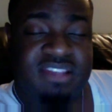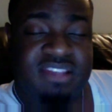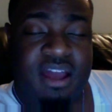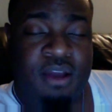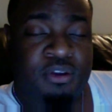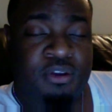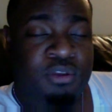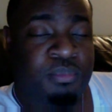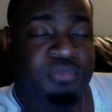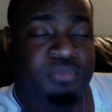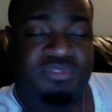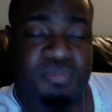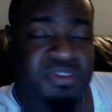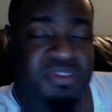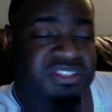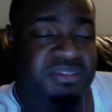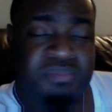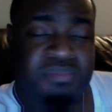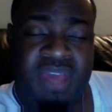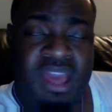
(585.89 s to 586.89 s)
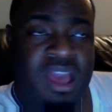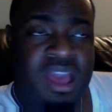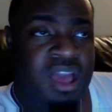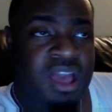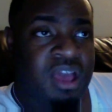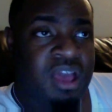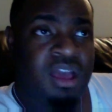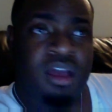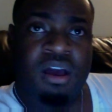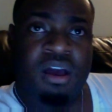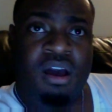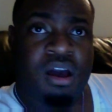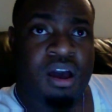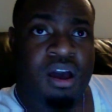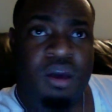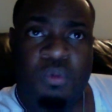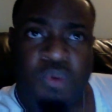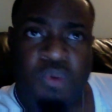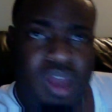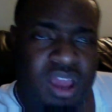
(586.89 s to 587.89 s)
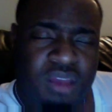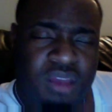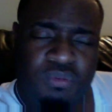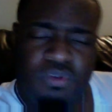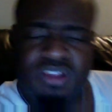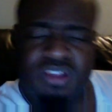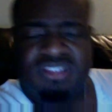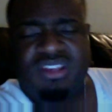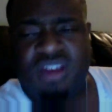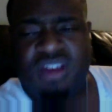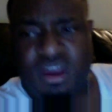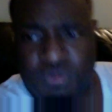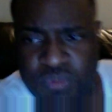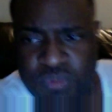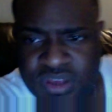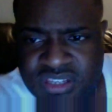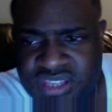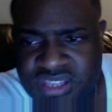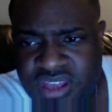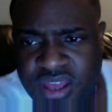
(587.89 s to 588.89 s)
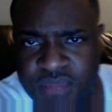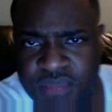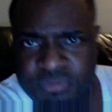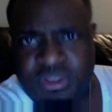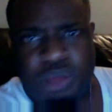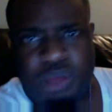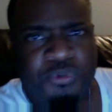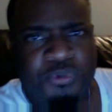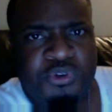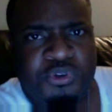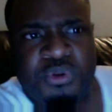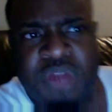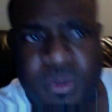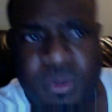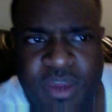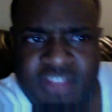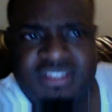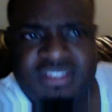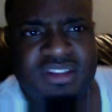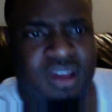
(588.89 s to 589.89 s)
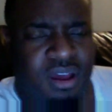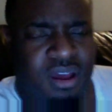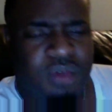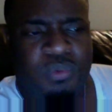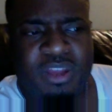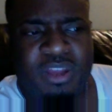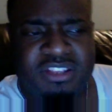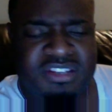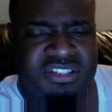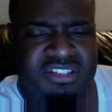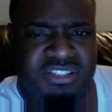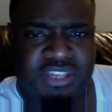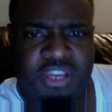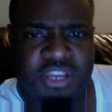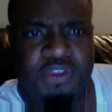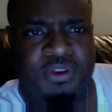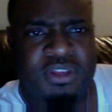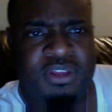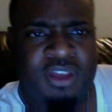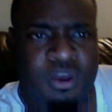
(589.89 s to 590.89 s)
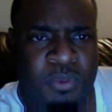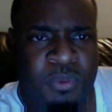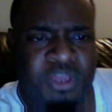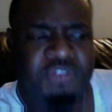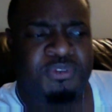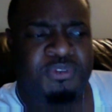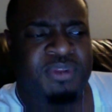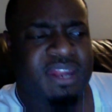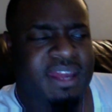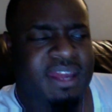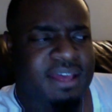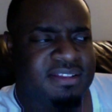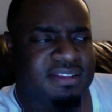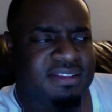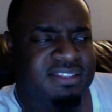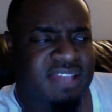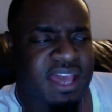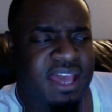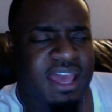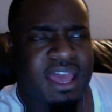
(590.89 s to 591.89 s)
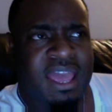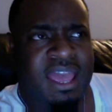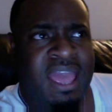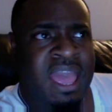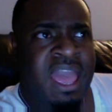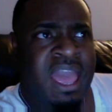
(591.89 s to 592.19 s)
talking to myself. Uh, what? What's up? What's up? Don't do that. Wait to the uh, wait to the security gun. We can do that outside.